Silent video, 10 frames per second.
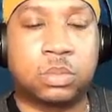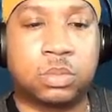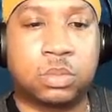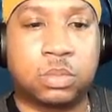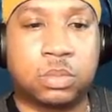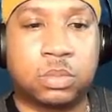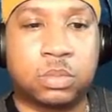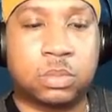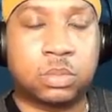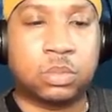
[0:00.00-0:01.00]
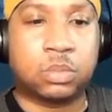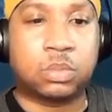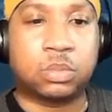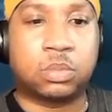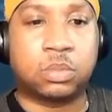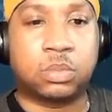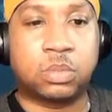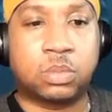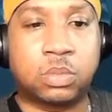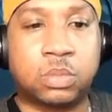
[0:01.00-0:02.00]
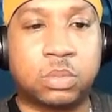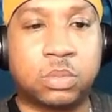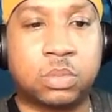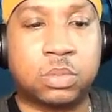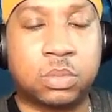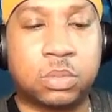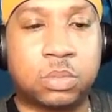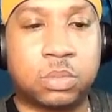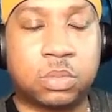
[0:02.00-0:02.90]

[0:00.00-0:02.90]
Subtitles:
(not speaking)